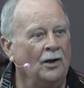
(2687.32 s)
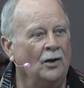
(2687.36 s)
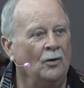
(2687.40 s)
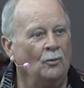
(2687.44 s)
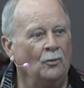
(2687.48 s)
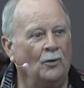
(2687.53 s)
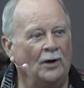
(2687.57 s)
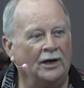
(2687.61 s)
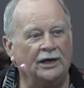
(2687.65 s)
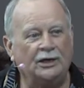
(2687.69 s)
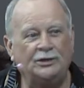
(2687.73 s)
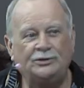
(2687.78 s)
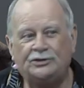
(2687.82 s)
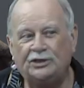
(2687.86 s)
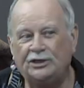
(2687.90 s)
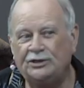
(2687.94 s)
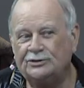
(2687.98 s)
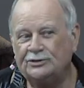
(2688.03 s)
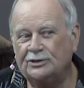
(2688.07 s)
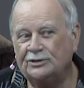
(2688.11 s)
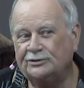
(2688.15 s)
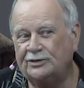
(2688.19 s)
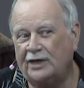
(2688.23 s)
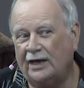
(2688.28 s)
What did
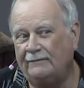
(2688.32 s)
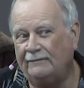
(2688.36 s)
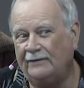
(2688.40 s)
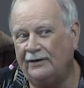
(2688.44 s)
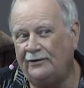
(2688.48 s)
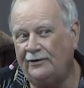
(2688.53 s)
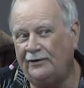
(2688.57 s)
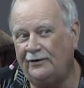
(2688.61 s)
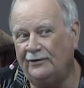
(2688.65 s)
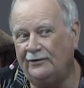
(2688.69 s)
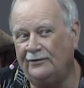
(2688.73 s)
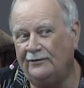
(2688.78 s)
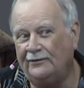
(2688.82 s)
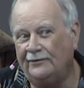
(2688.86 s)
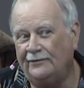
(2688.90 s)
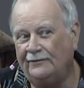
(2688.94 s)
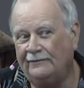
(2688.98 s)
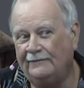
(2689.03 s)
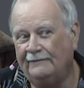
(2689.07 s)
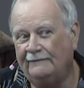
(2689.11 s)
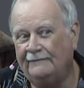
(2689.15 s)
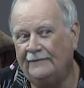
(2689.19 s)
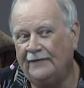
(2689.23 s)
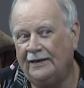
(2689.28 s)
Jesus came to do?
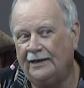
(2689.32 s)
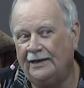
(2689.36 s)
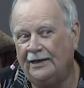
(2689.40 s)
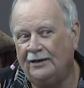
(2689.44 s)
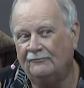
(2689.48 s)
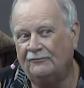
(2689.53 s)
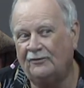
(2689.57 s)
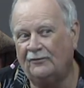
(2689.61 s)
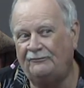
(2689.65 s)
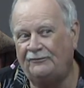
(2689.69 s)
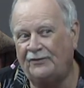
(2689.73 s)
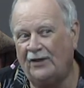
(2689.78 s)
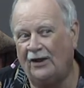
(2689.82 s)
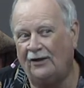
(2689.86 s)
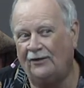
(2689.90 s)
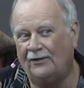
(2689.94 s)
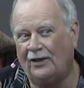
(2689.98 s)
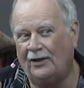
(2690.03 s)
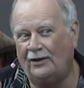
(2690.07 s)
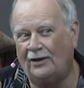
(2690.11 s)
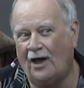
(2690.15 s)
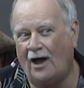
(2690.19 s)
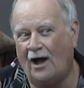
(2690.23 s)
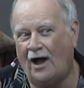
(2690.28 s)
Fulfill
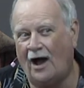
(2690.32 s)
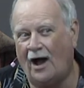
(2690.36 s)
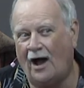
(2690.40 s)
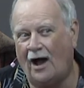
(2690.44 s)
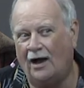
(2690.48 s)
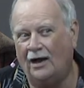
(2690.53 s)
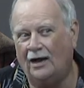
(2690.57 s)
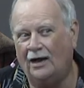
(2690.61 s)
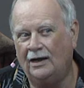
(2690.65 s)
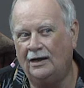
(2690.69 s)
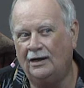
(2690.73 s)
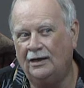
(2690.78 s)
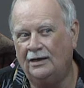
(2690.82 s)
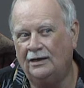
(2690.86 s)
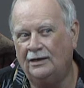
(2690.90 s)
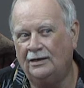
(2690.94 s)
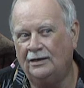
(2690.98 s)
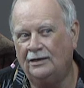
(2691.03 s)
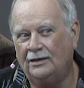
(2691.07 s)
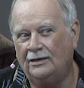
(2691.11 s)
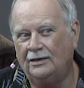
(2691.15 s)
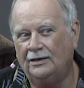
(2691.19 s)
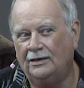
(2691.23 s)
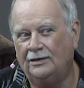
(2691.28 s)
the law,
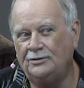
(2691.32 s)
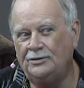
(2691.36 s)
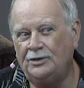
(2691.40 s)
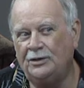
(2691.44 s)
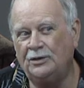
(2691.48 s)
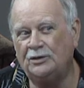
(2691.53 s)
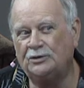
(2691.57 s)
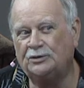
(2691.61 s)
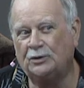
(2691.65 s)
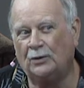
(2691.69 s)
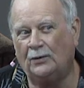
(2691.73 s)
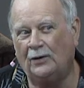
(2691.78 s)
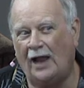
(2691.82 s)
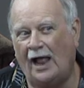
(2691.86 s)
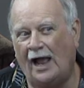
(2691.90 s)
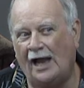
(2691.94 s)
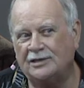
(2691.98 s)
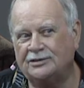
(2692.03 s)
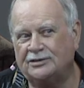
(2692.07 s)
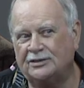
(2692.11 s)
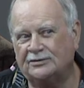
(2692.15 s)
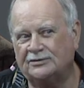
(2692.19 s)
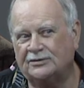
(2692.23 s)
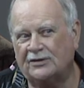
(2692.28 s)

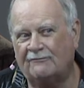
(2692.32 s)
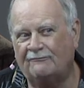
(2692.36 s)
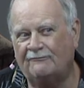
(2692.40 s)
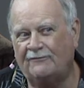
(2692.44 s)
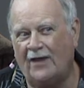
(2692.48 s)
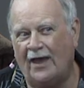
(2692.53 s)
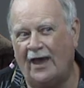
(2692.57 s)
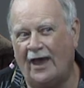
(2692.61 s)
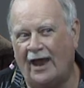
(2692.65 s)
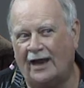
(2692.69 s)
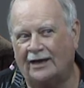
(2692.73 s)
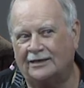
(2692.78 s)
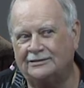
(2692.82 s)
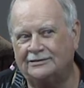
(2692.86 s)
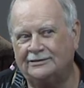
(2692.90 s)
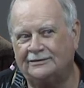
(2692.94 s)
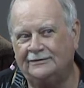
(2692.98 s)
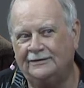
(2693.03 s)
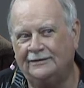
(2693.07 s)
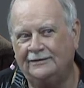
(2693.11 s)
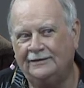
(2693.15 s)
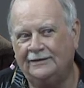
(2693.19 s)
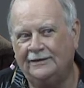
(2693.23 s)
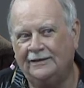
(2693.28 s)
neutralize its effect,
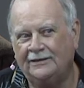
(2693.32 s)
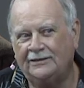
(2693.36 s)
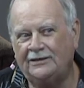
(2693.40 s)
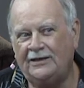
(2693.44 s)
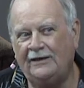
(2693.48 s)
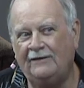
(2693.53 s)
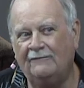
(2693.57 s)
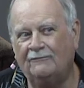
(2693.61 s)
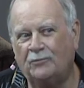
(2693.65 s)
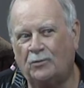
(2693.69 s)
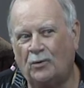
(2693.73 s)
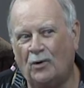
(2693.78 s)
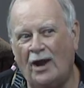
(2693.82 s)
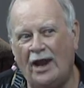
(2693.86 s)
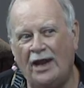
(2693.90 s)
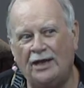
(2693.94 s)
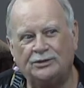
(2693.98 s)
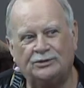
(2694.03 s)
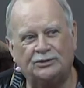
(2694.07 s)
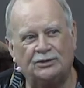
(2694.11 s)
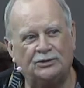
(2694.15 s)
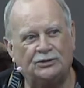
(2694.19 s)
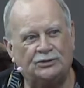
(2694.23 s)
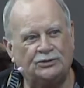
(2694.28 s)
give
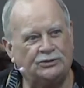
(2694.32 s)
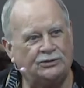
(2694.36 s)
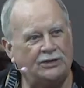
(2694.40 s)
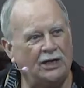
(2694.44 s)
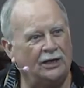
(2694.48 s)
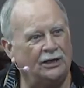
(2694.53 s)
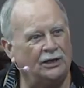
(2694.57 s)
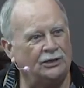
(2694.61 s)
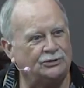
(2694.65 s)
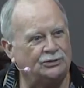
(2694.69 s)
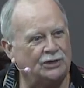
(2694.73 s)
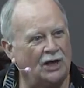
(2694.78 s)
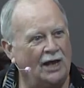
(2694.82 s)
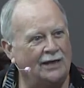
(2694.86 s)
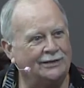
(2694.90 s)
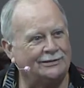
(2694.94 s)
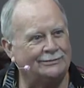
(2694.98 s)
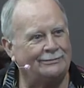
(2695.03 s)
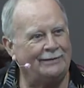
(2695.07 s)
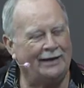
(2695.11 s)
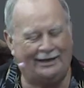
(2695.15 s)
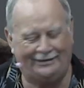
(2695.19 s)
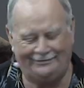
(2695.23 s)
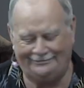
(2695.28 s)
grace instead of
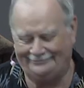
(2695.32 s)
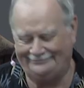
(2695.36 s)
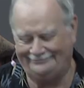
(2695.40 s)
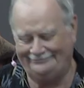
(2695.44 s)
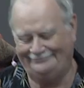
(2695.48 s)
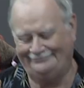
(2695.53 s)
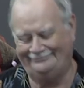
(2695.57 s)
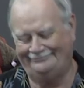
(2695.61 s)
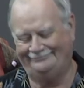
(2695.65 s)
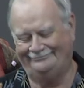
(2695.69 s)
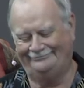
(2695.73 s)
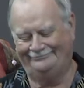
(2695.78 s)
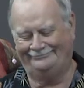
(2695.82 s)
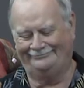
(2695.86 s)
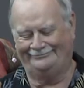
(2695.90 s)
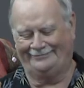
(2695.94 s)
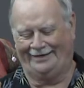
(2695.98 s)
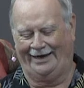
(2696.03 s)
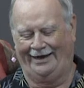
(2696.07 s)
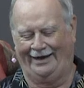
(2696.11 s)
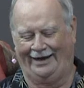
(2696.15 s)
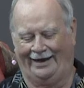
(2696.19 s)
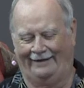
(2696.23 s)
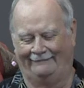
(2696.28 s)
judgment.
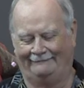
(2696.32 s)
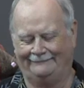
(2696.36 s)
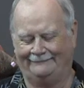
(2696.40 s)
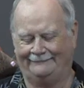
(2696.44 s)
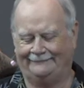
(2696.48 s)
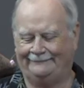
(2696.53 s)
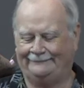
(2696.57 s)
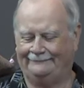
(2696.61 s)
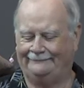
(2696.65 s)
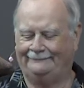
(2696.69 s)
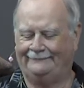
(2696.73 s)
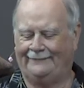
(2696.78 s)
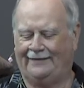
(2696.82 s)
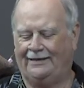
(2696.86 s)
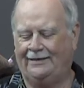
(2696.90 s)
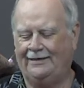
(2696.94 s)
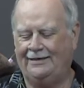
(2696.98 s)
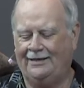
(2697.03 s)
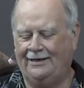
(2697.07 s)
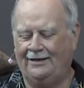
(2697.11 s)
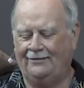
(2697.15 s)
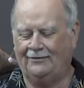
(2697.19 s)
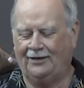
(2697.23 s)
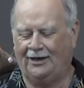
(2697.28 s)
Yeah.
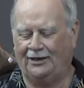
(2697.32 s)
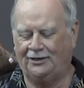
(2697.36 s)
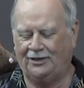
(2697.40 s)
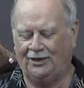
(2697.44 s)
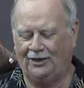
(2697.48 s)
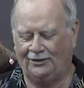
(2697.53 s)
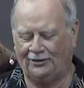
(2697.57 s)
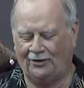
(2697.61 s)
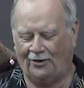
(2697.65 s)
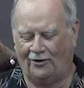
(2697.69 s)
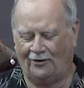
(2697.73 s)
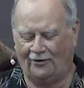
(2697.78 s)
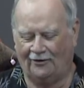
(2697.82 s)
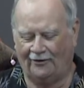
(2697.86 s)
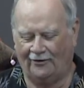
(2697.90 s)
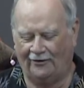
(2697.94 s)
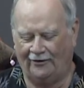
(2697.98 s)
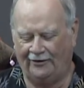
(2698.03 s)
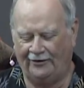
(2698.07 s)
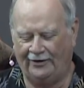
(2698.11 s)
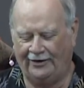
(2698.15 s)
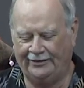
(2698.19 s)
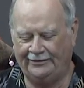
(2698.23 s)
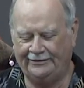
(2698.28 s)
Thank you,
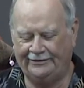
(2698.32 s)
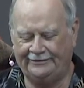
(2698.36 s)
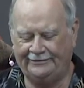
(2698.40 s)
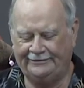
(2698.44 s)
Lord.